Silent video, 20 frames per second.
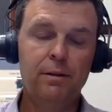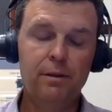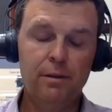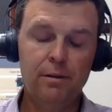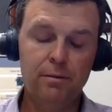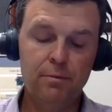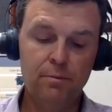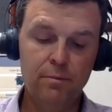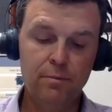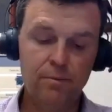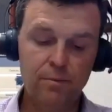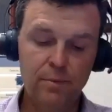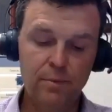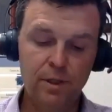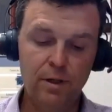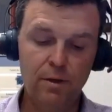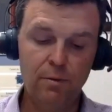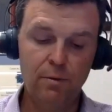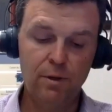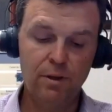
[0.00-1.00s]
uh, um,
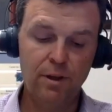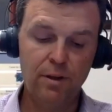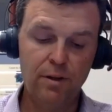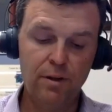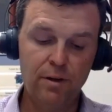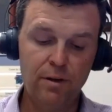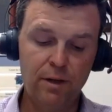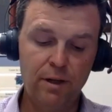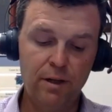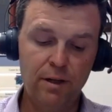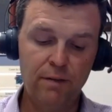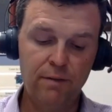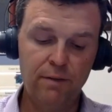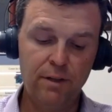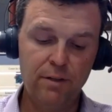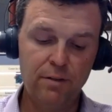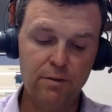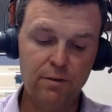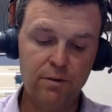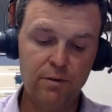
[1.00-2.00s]
you know, with other
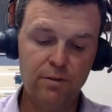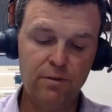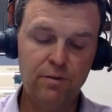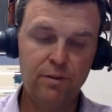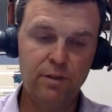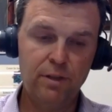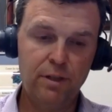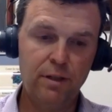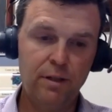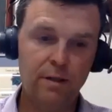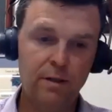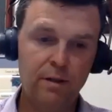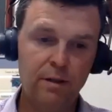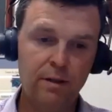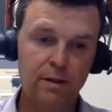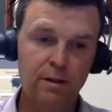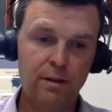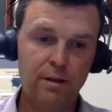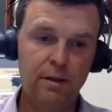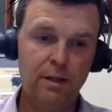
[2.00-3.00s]
individuals. Uh,
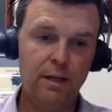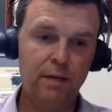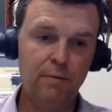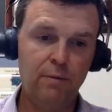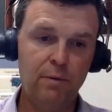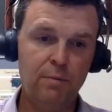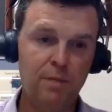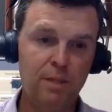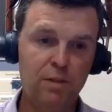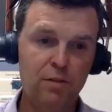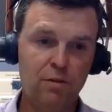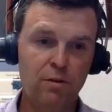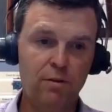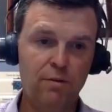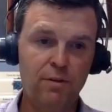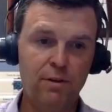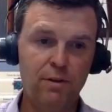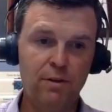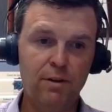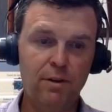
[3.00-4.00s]
and that would be true
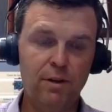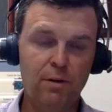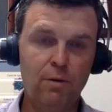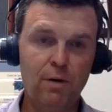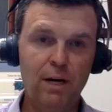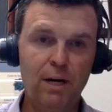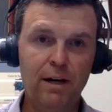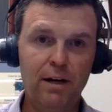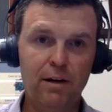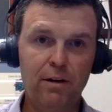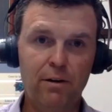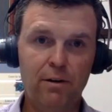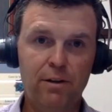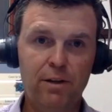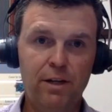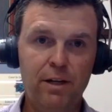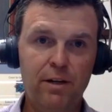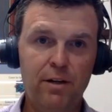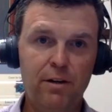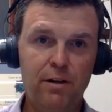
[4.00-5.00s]
if you're in the choir or
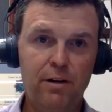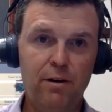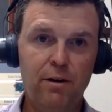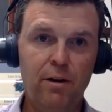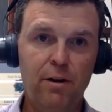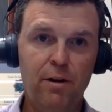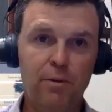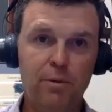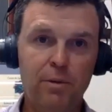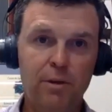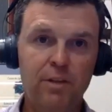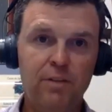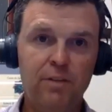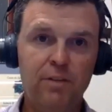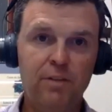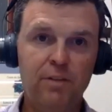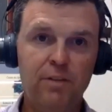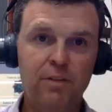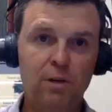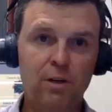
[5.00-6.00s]
theater or other
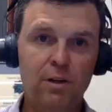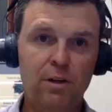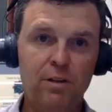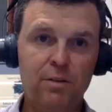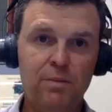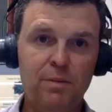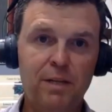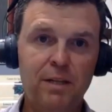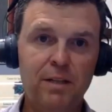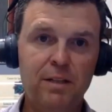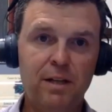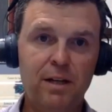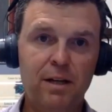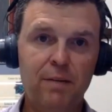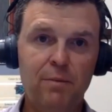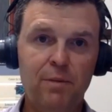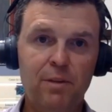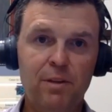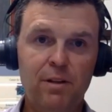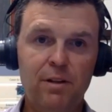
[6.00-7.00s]
places where you're going to spend
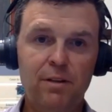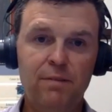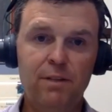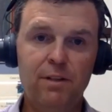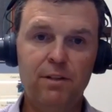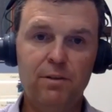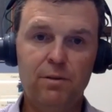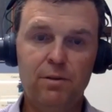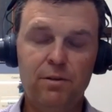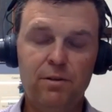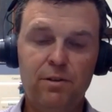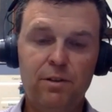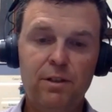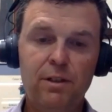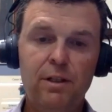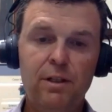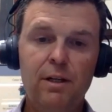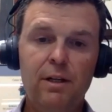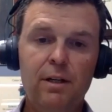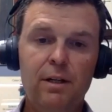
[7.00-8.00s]
time with individuals.
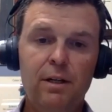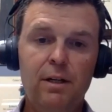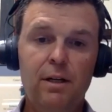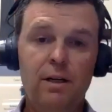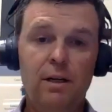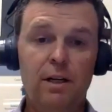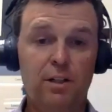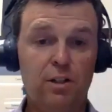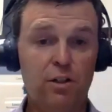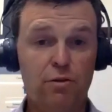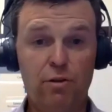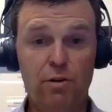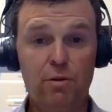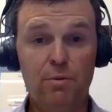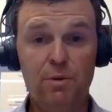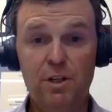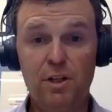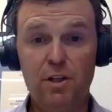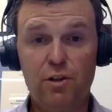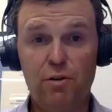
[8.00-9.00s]
It's
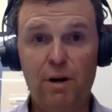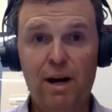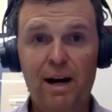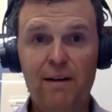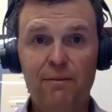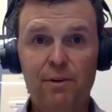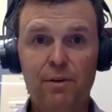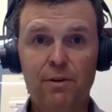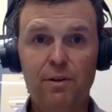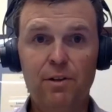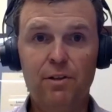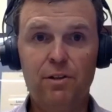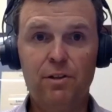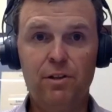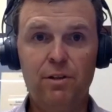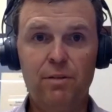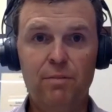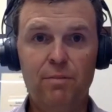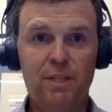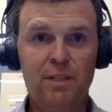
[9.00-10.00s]
true when you travel, you
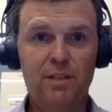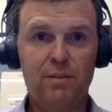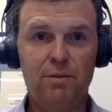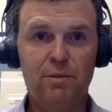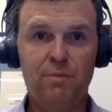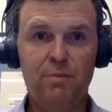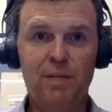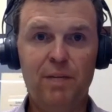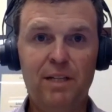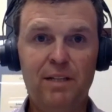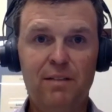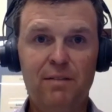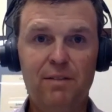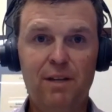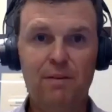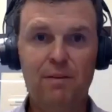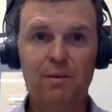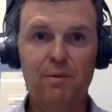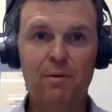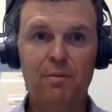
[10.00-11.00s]
shouldn't mix roommates. If
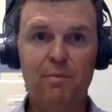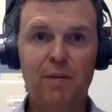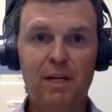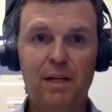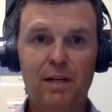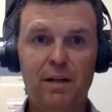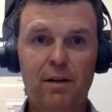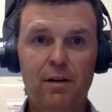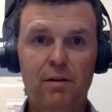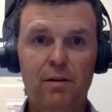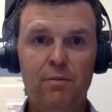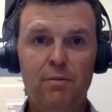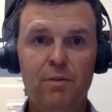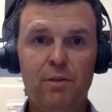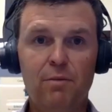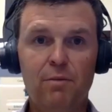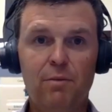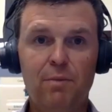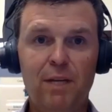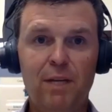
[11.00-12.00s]
you have a roommate at home,
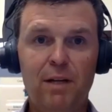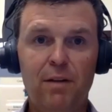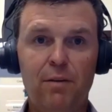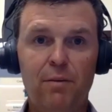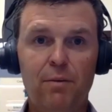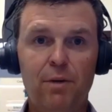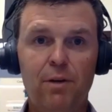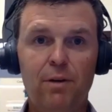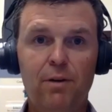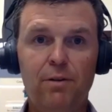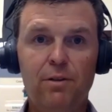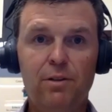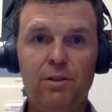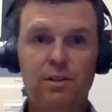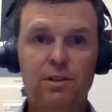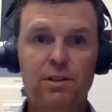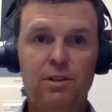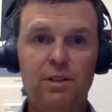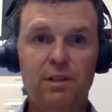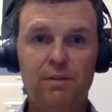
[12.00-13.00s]
your roommate on the road,
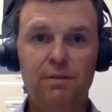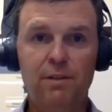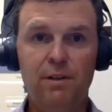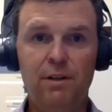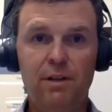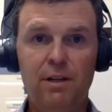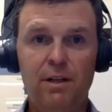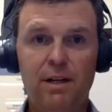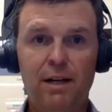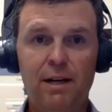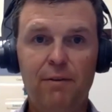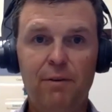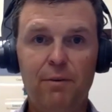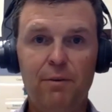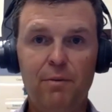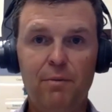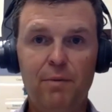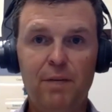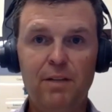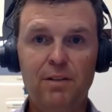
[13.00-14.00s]
if you need to have
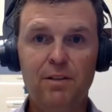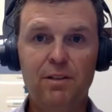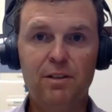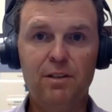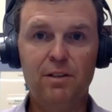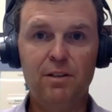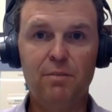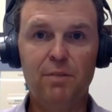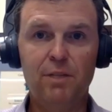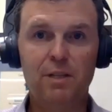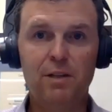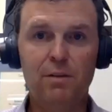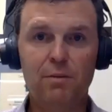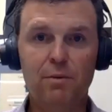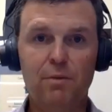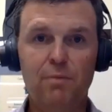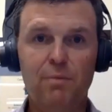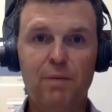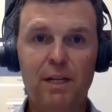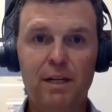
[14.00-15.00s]
a roommate, should still be your
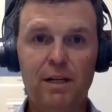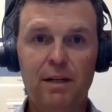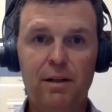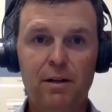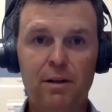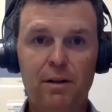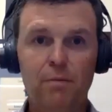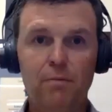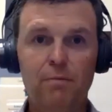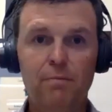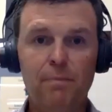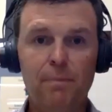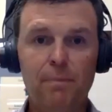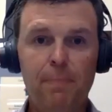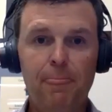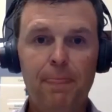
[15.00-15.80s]
roommate at home.